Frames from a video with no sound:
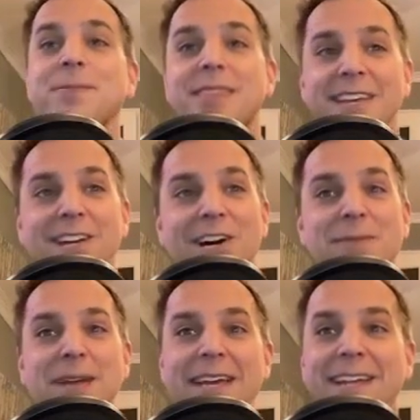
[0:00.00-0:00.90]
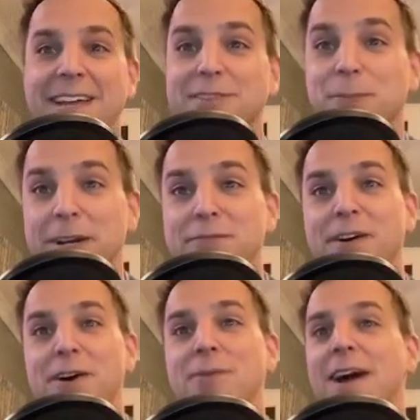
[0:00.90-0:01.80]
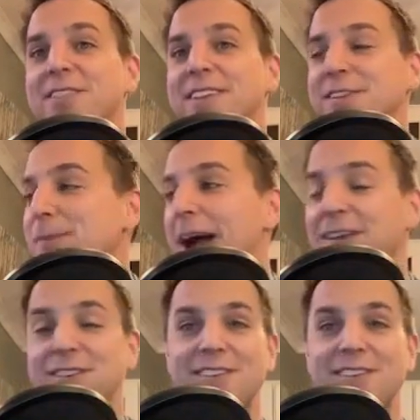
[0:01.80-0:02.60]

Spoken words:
You know what I mean? It's pretty fun watching these matches